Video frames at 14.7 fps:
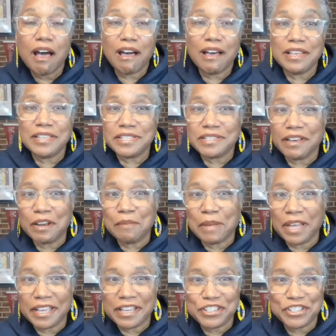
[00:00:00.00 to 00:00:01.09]
I started
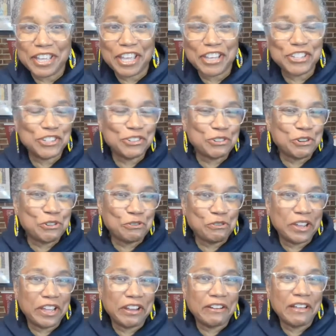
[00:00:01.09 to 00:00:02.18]
my educational
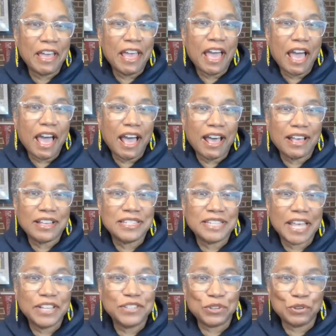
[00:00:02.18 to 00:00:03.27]
career as
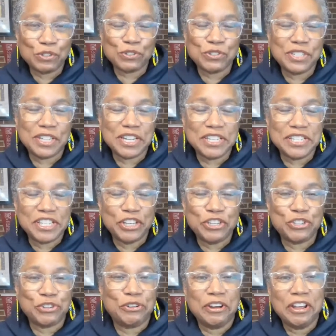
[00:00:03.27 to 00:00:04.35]
a social studies
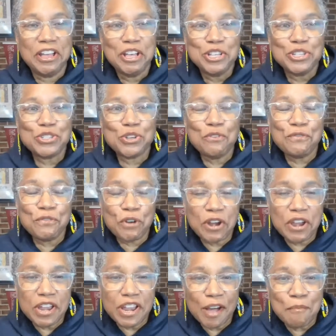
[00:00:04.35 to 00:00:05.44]
teacher. So for
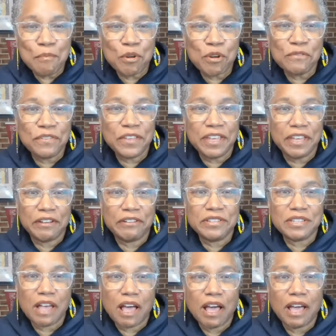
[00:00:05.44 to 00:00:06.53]
a number of
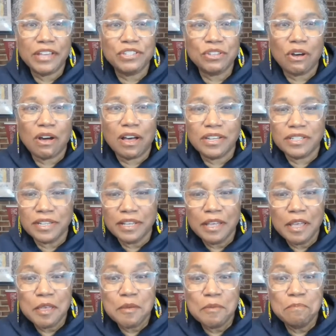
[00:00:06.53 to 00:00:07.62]
years, I taught
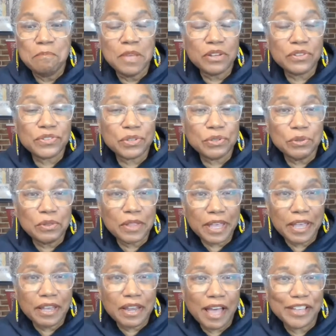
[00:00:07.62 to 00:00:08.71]
middle school
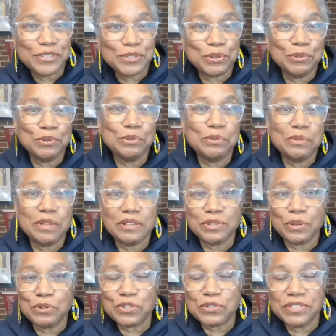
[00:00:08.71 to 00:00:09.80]
and high school
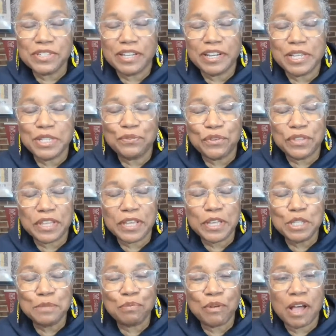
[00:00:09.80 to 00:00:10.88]
social studies for the
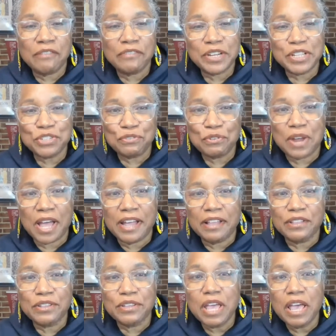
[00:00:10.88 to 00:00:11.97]
East Providence, Rhode
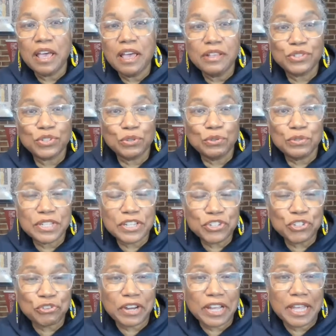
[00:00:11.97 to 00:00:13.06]
Island School
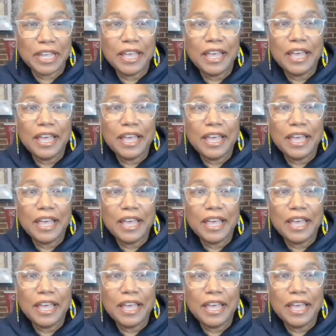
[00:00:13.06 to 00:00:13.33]
District.